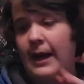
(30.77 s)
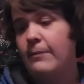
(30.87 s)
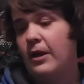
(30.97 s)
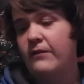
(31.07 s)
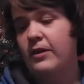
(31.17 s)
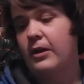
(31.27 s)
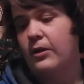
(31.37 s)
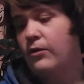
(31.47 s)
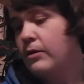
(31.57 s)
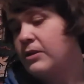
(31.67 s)
I'm not even going to
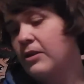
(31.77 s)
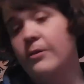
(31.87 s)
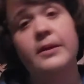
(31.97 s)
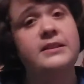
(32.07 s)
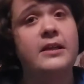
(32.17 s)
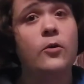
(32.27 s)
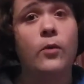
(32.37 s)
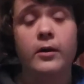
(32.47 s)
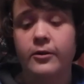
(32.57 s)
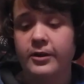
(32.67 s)
do it to her because I don't
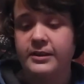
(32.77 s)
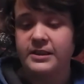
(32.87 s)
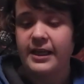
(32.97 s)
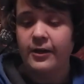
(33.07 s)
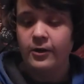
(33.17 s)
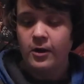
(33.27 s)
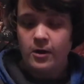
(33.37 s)
want her to get scared.